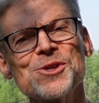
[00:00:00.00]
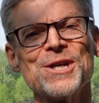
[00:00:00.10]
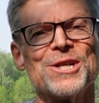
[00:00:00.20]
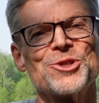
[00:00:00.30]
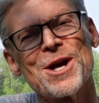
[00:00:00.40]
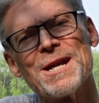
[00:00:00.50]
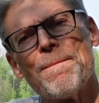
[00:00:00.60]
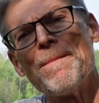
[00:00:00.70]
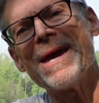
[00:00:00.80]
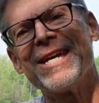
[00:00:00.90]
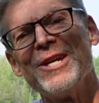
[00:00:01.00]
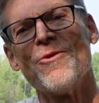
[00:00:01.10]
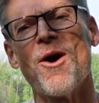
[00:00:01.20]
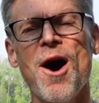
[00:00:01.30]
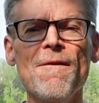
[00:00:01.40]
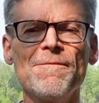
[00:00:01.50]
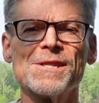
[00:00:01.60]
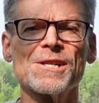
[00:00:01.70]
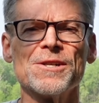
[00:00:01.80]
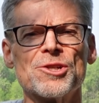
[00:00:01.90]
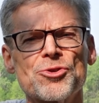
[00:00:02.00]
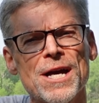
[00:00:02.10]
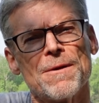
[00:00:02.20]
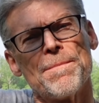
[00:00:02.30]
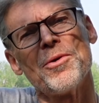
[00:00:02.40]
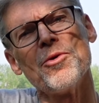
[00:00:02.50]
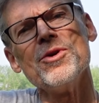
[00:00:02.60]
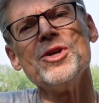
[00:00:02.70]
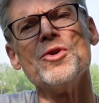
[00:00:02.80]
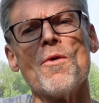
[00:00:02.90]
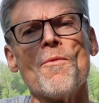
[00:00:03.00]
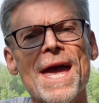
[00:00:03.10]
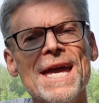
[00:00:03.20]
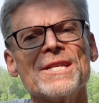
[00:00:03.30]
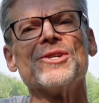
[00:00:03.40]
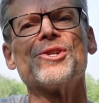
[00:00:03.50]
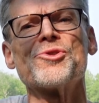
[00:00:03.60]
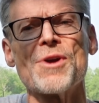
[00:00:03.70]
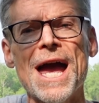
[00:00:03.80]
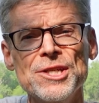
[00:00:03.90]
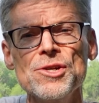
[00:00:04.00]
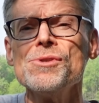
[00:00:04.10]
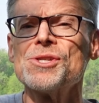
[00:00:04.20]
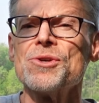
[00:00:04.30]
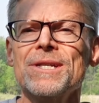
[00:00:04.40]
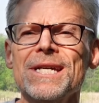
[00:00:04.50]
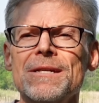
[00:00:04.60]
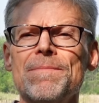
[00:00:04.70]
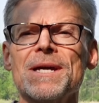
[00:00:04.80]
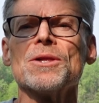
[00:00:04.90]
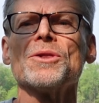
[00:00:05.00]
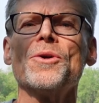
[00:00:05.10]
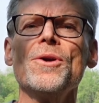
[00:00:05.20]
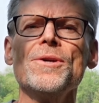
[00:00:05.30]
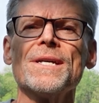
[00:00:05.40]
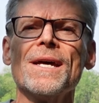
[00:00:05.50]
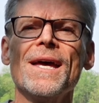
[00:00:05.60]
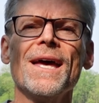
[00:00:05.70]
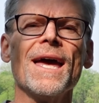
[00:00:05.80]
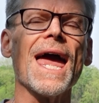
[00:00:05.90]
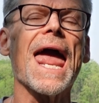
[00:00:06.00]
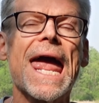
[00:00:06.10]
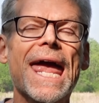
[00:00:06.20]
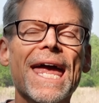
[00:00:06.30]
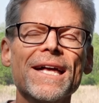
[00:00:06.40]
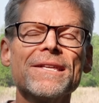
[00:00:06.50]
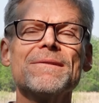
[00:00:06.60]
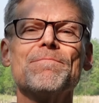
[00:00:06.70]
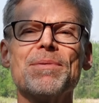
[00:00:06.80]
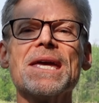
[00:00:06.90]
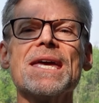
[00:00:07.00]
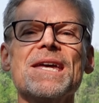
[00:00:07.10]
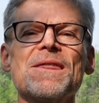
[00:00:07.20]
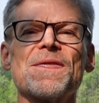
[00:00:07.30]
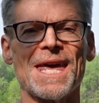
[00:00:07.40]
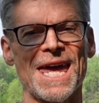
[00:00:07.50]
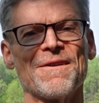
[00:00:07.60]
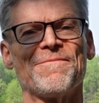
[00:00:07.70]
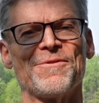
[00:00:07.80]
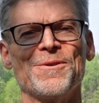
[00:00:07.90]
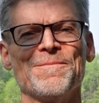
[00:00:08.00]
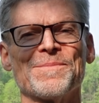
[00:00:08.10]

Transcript: going to try to pick you off. It's going to try to pull you away and distract you. So you need to be alert and be thankful.